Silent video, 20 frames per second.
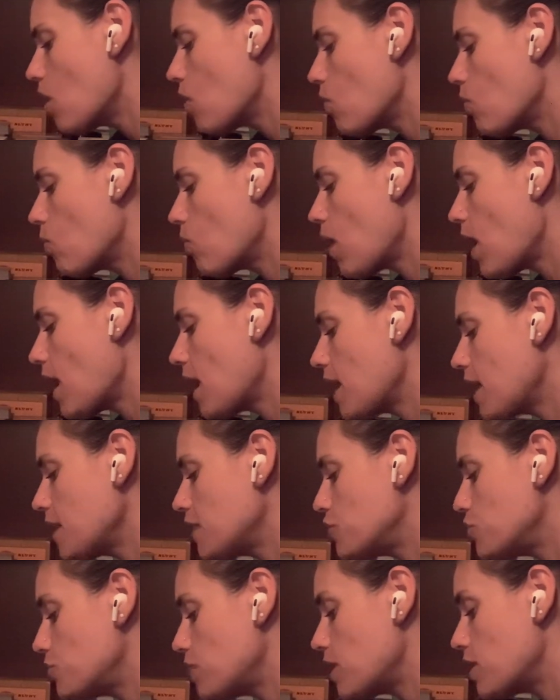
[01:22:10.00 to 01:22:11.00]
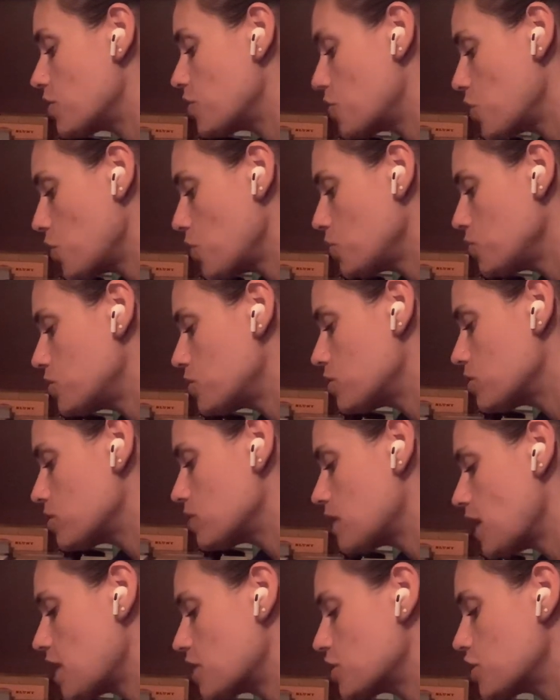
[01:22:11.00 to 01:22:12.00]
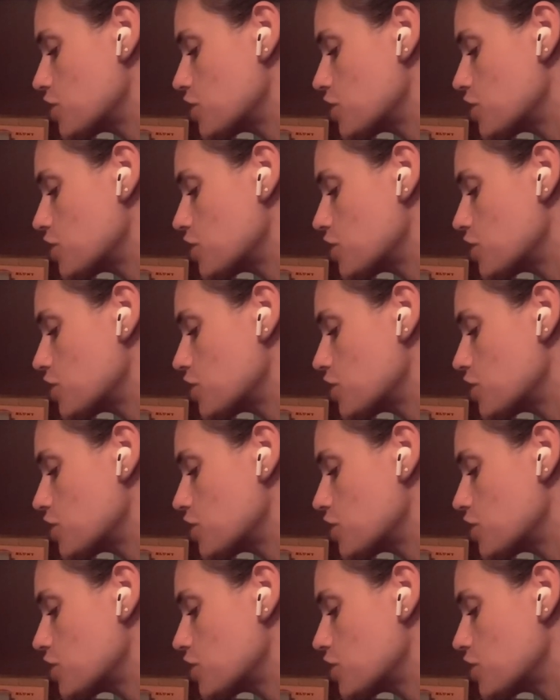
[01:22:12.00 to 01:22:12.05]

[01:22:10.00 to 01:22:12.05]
why do they ghost slash